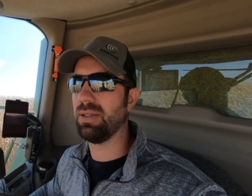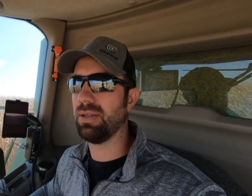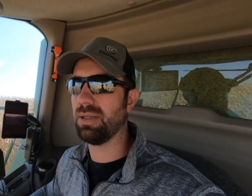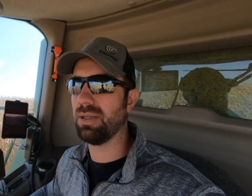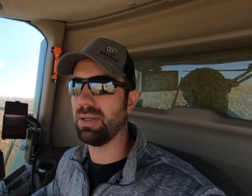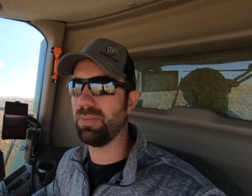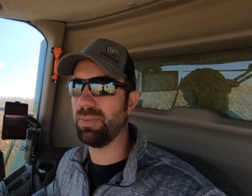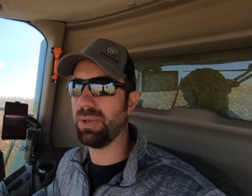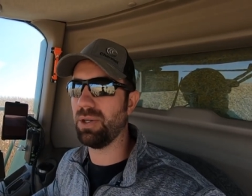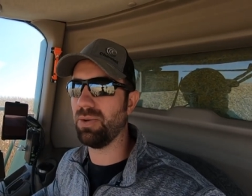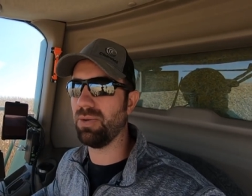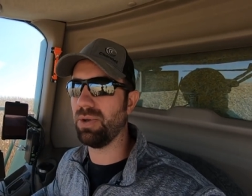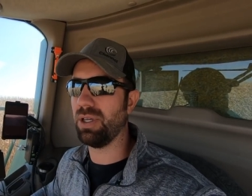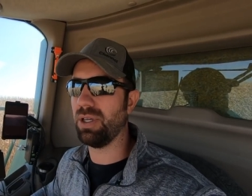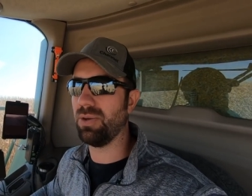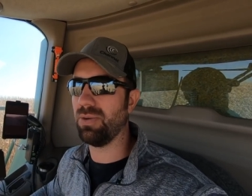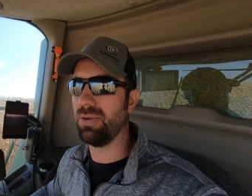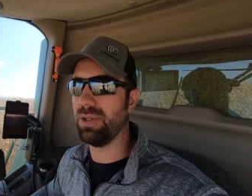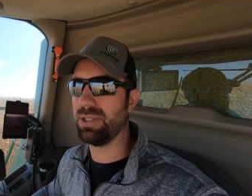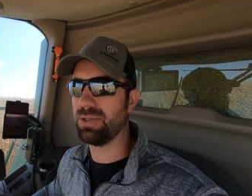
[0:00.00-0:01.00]
compared to our
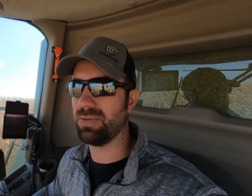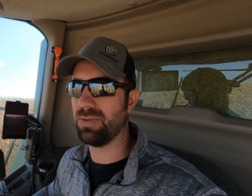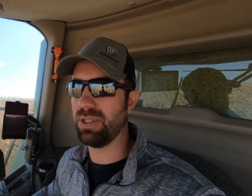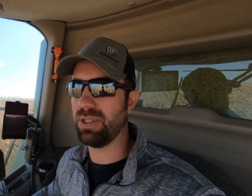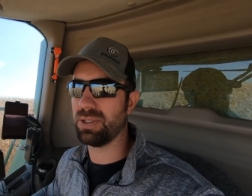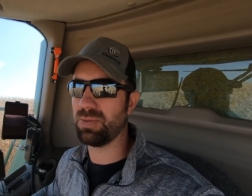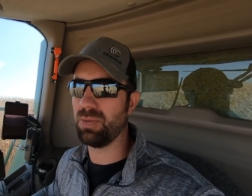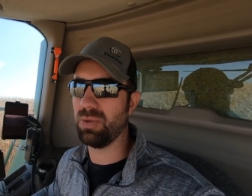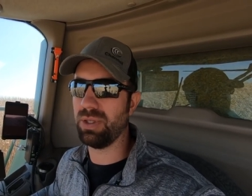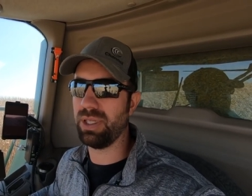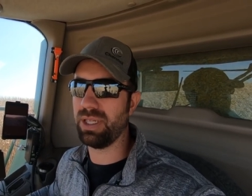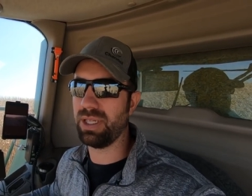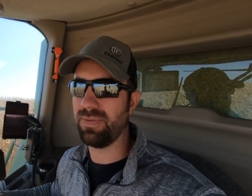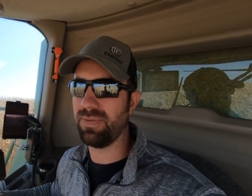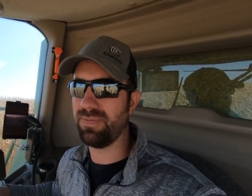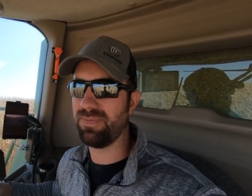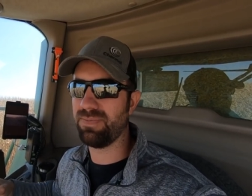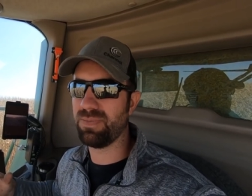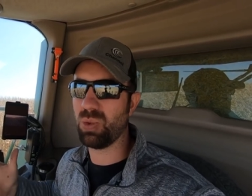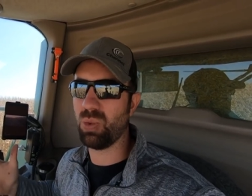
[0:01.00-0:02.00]
other ones where it's more like a
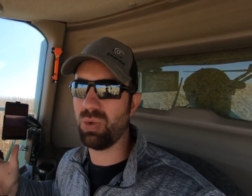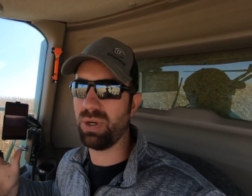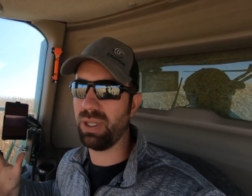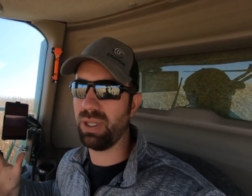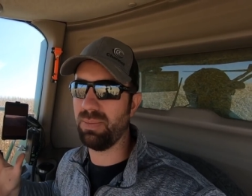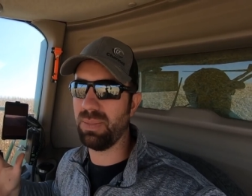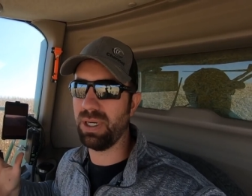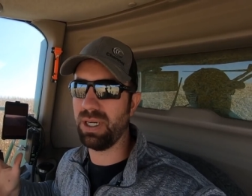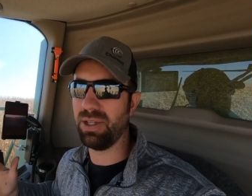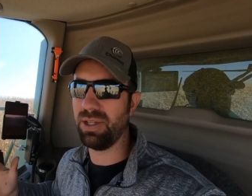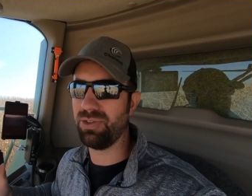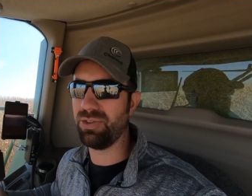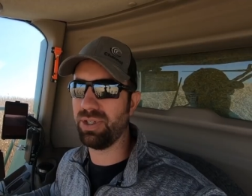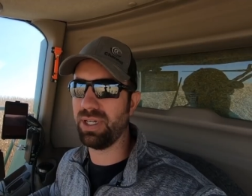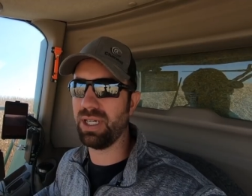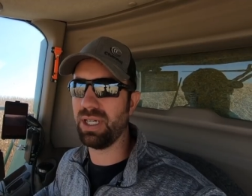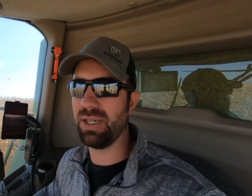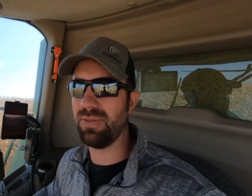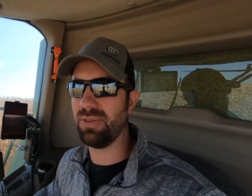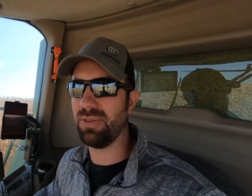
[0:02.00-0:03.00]
20-mile
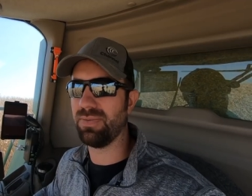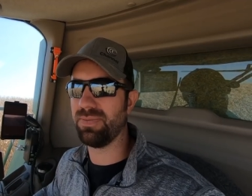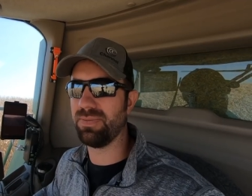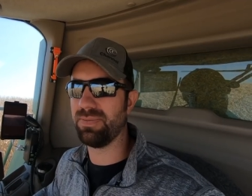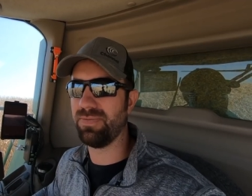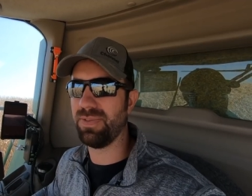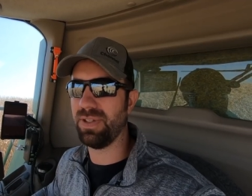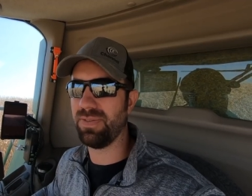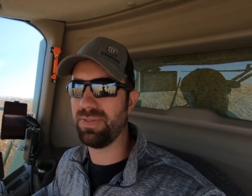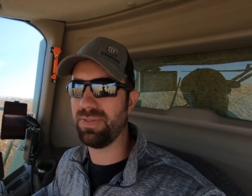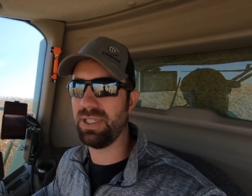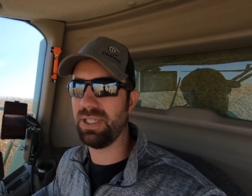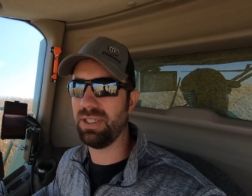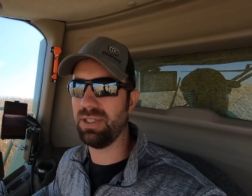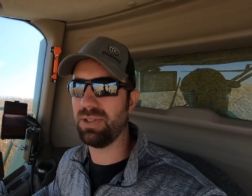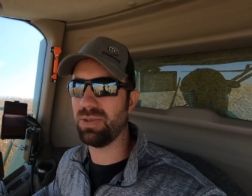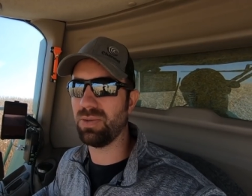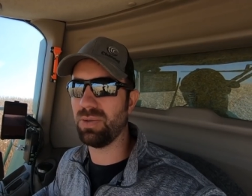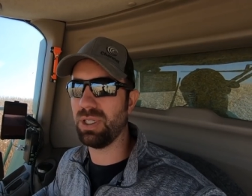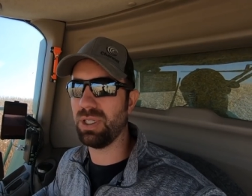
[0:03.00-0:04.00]
drive or 15
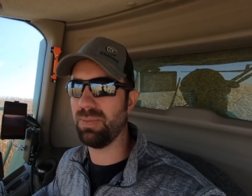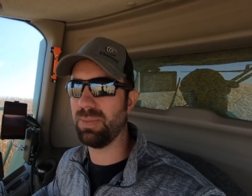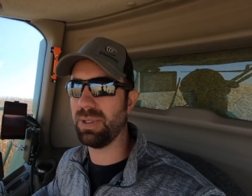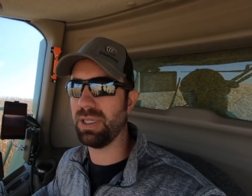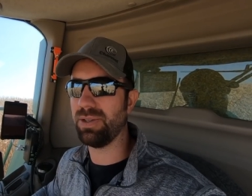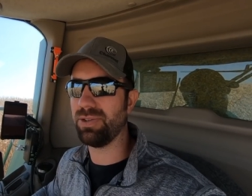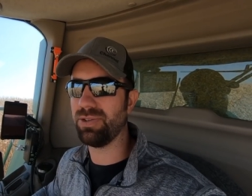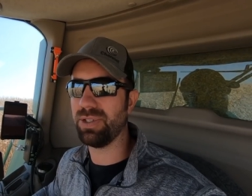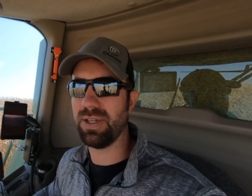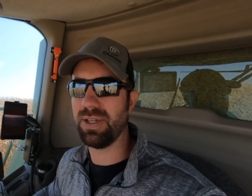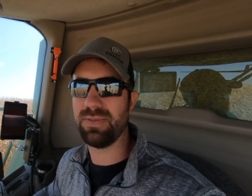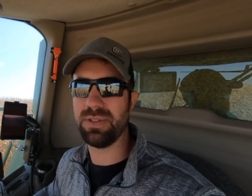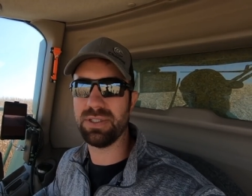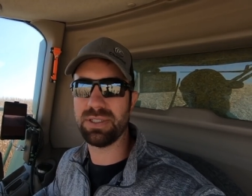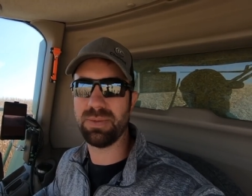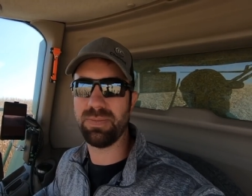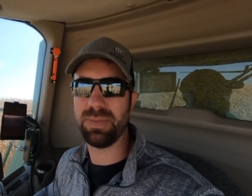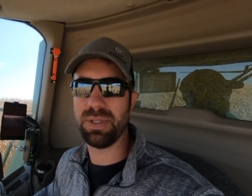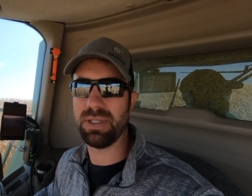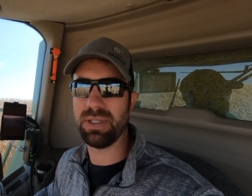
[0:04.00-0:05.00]
to 20-mile drive,
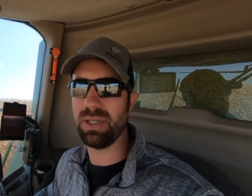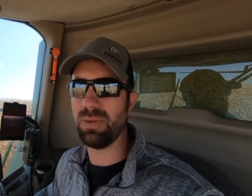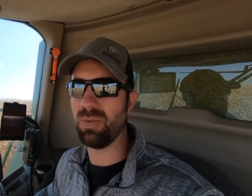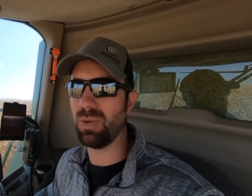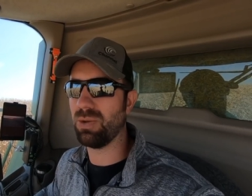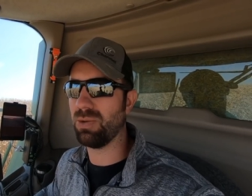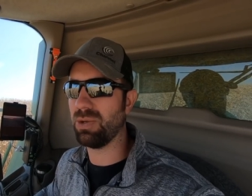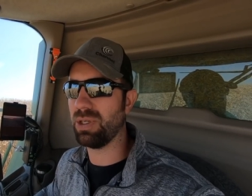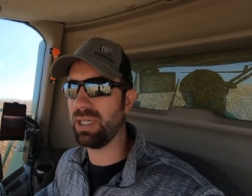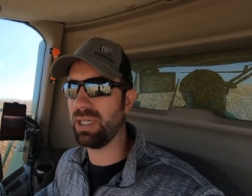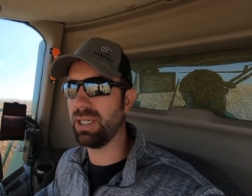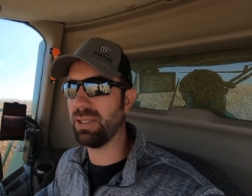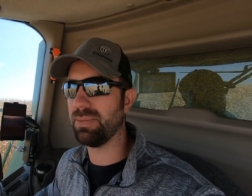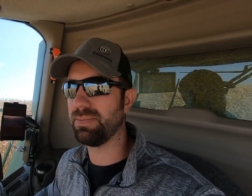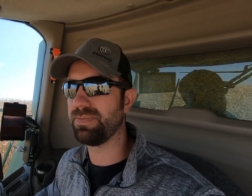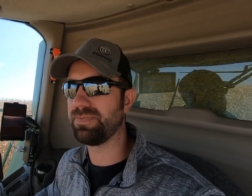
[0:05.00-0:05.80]
just depending on where we're at.